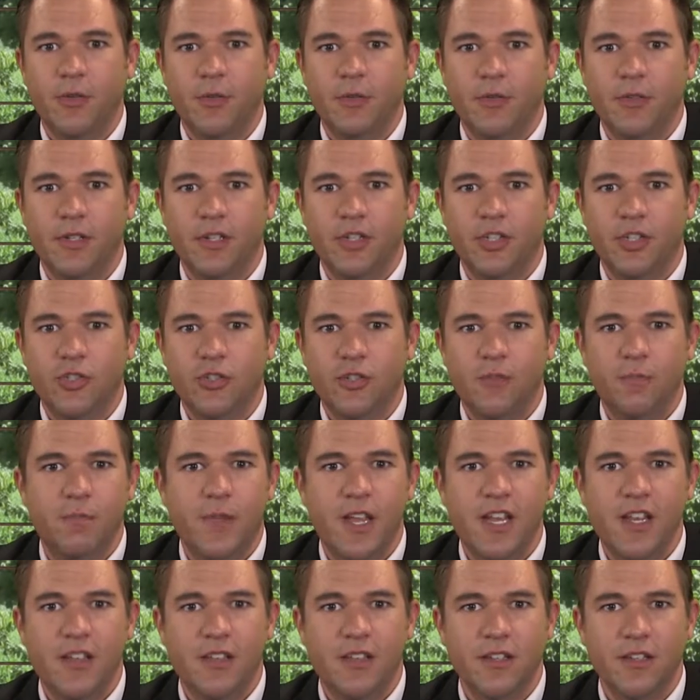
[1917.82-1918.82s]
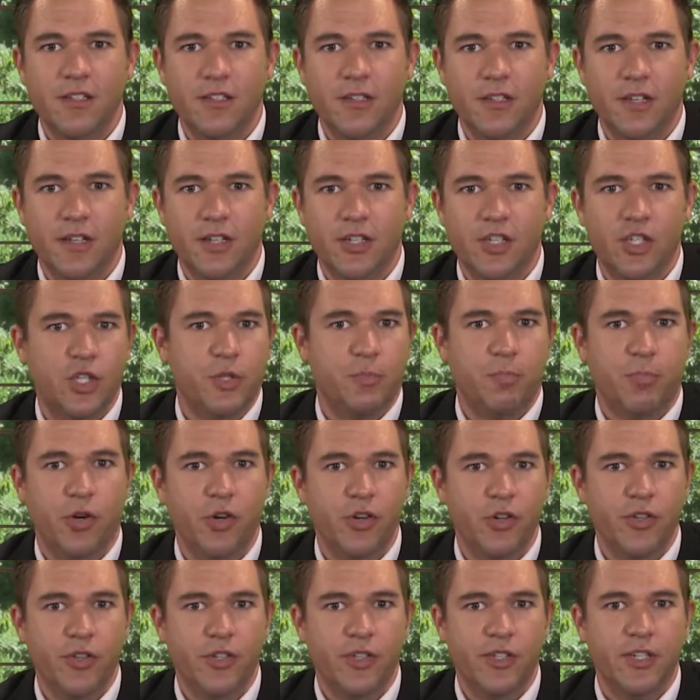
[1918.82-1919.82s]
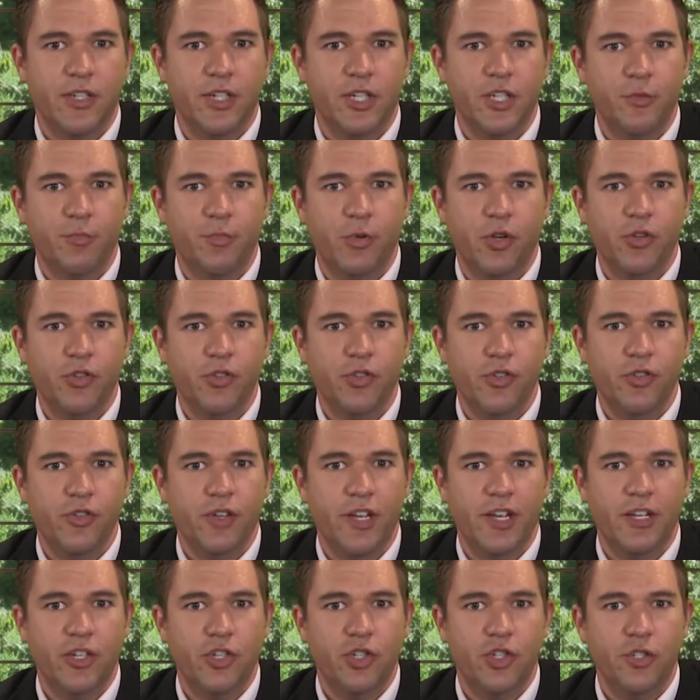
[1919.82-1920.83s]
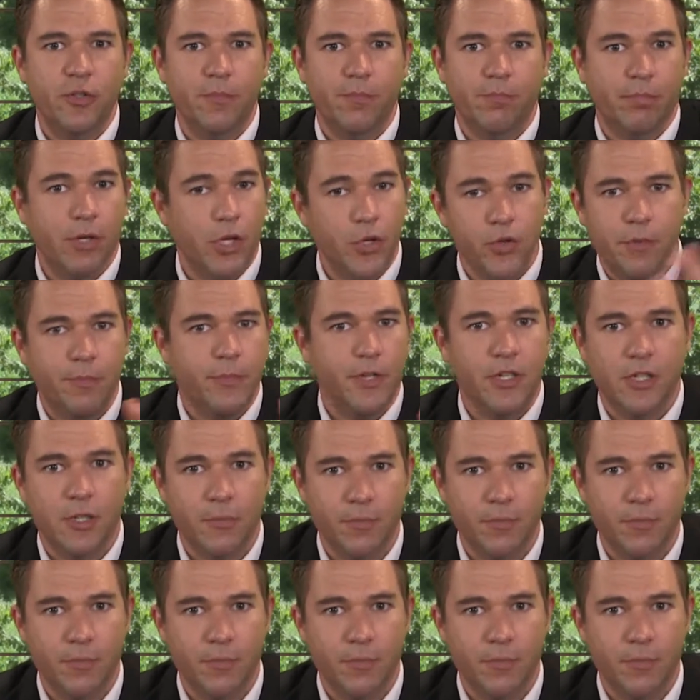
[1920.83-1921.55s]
it should make this spark, this explosion, and it should blow the bug to